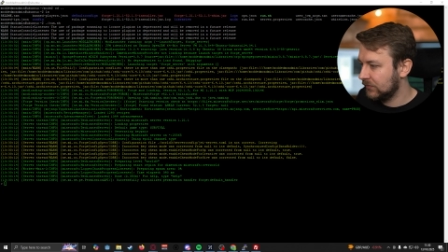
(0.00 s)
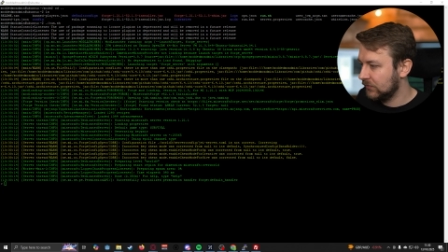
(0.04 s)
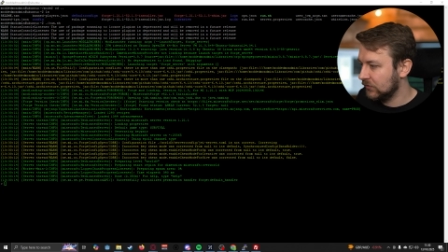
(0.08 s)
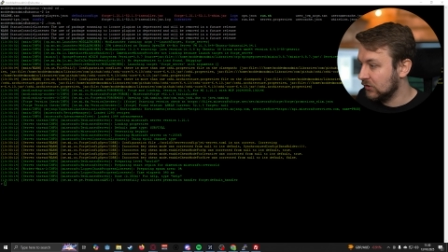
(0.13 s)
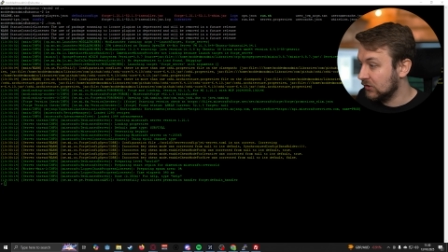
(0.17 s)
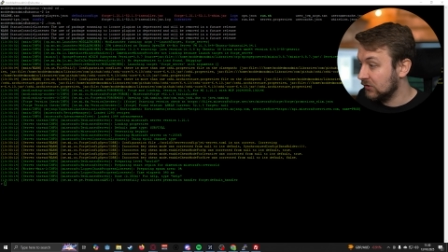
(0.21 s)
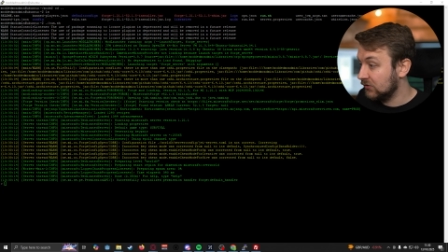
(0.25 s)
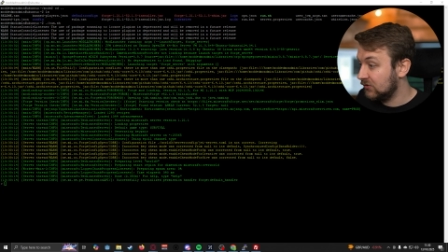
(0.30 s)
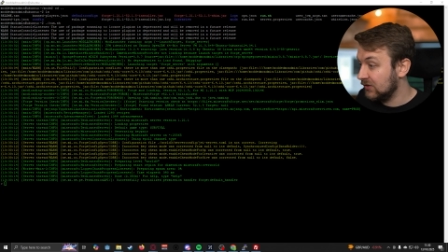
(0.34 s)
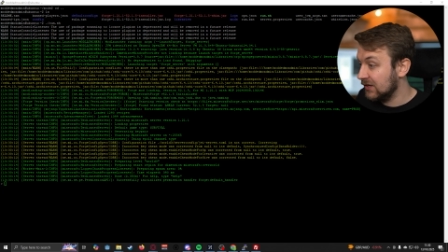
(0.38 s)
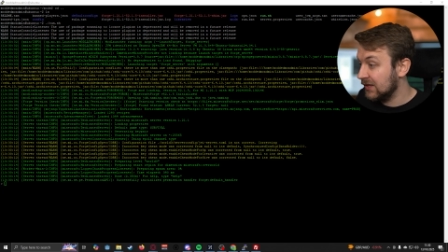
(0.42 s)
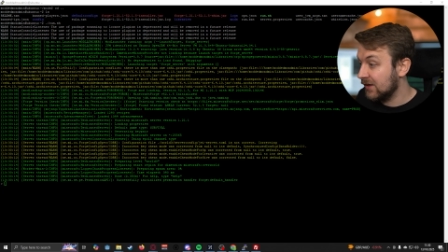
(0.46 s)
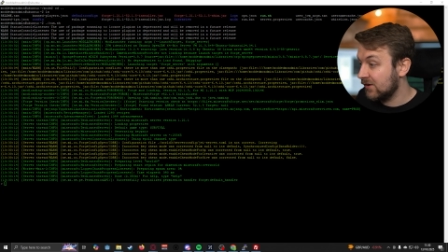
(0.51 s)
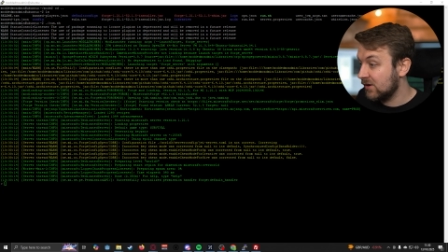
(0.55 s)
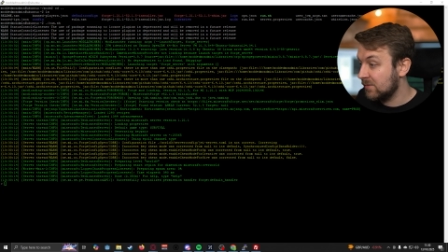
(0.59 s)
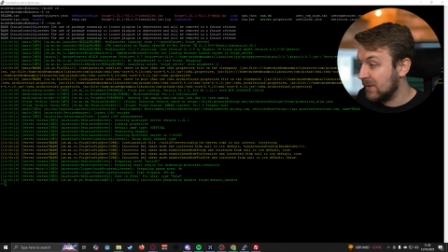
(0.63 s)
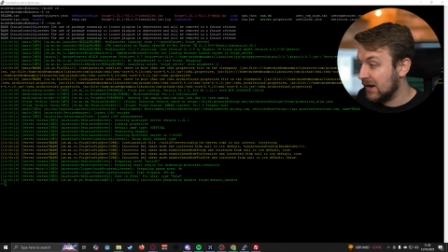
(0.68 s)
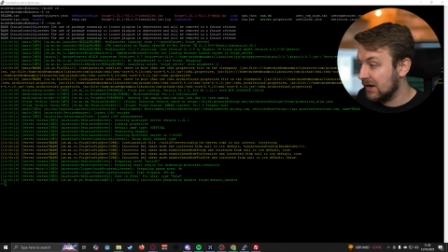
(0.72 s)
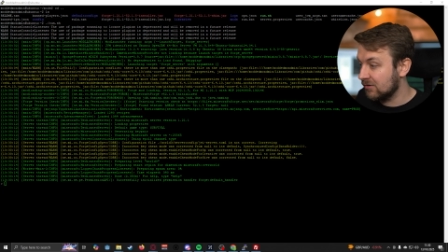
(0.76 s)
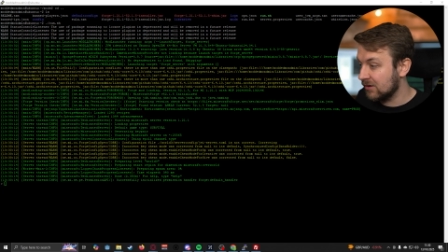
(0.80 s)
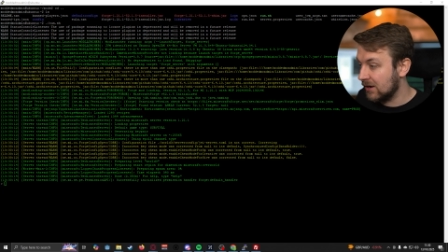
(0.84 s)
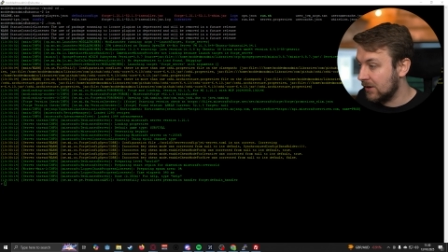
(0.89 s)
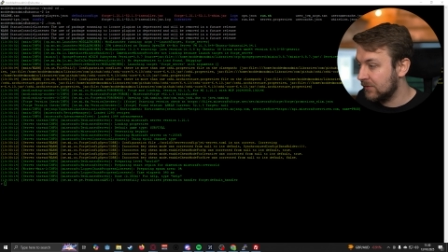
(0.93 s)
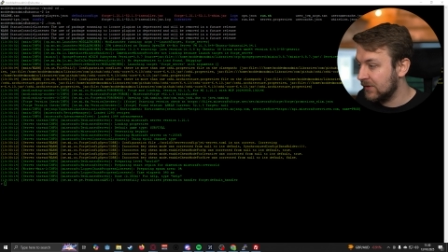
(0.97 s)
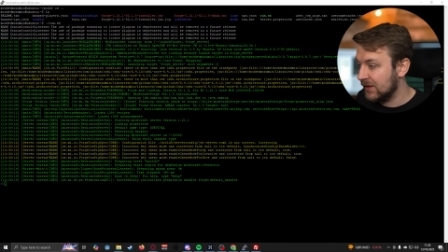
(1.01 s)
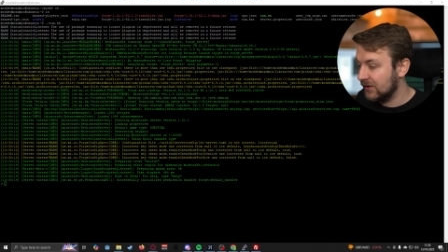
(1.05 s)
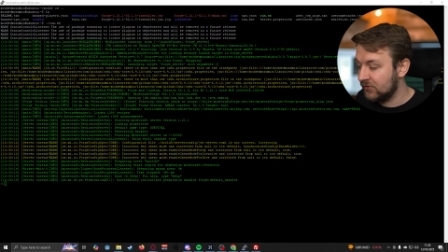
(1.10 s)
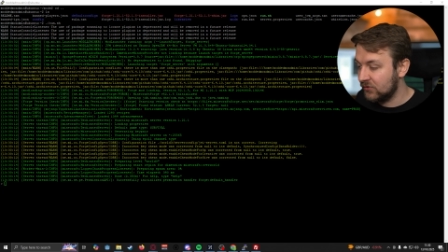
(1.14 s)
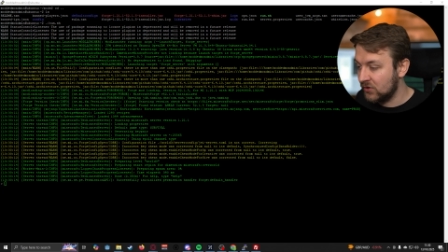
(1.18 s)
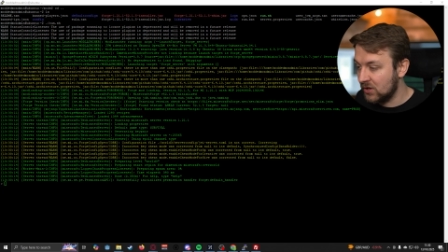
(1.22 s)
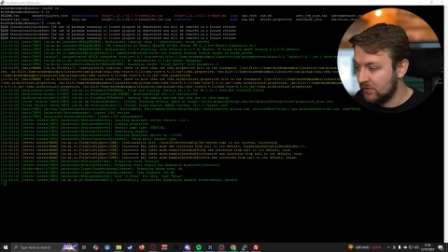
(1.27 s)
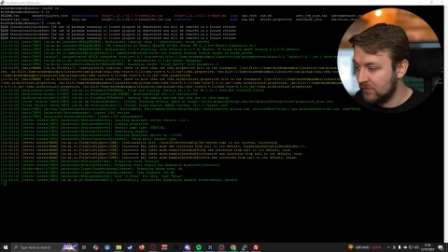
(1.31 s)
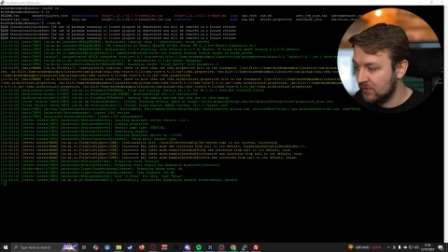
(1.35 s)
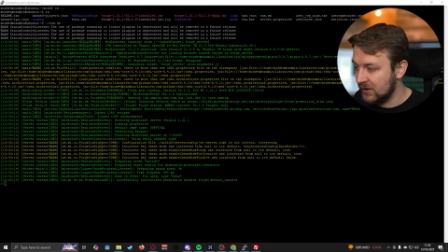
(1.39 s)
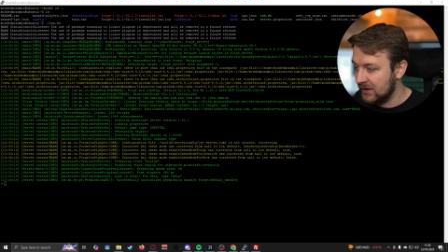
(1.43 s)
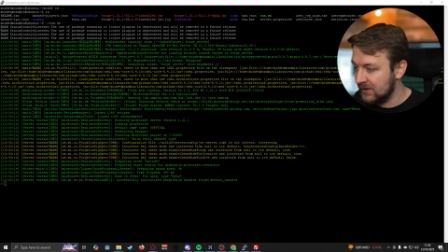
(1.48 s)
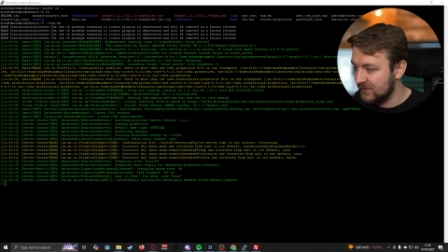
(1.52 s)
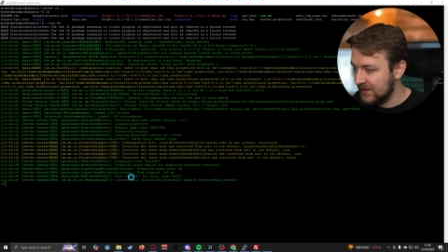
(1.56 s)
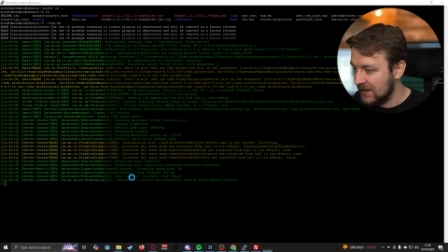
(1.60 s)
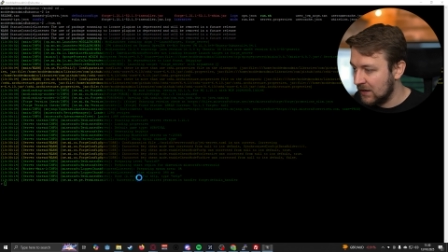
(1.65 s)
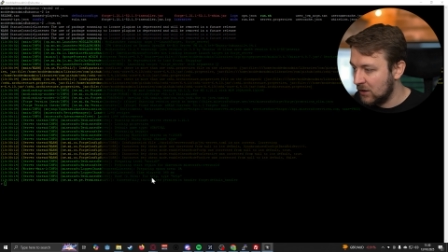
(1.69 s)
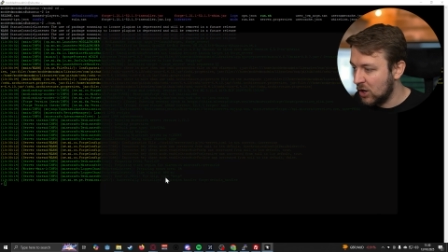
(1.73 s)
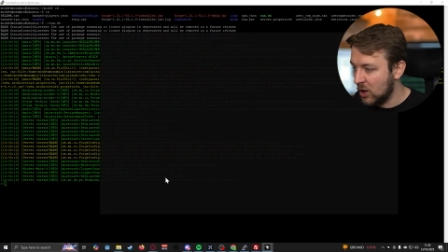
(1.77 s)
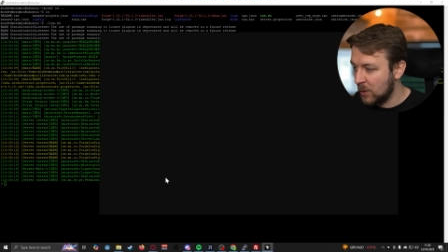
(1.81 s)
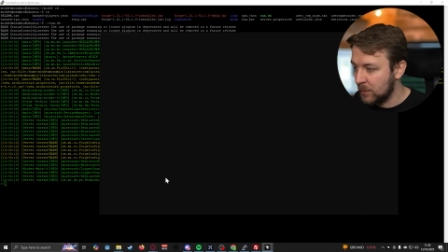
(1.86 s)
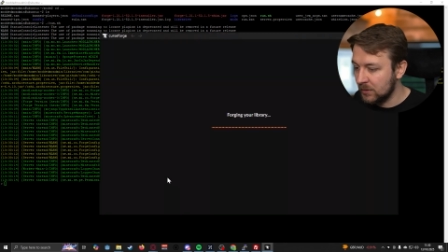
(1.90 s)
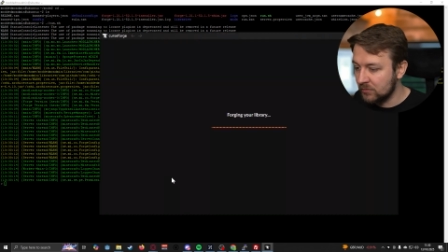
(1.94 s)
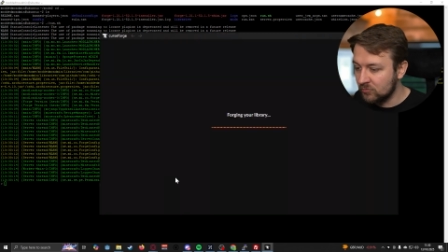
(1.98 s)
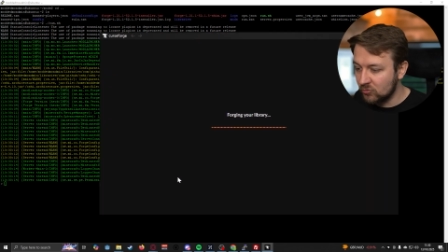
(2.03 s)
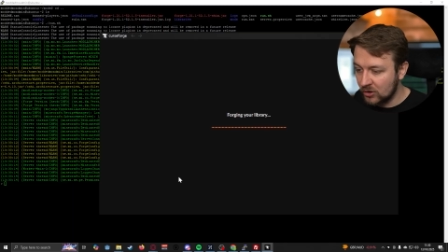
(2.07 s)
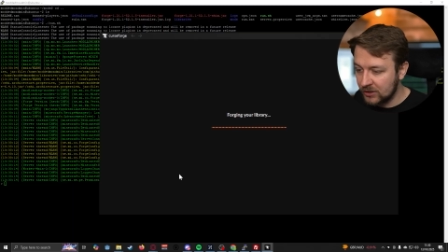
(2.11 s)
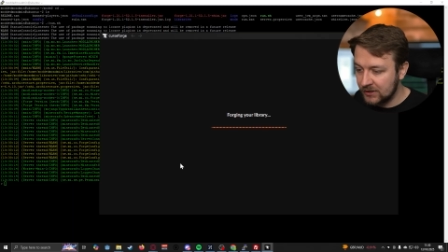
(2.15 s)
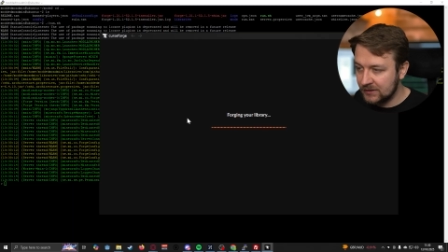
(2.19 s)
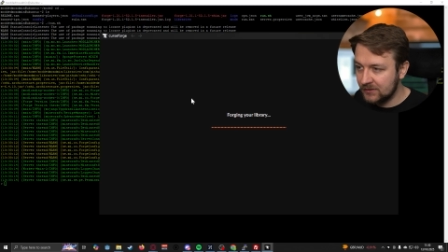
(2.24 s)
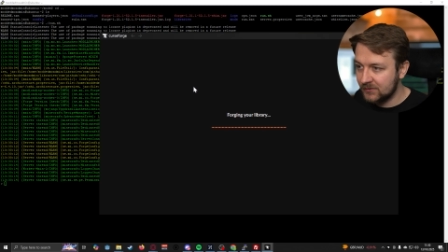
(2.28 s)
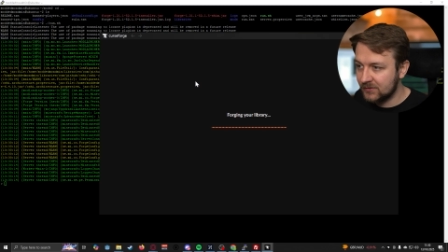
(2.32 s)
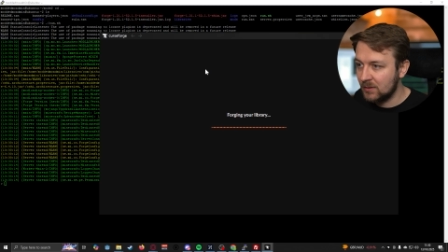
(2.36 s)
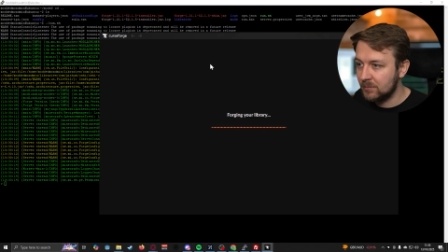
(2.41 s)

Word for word: You can see there in the background that server is now up and running,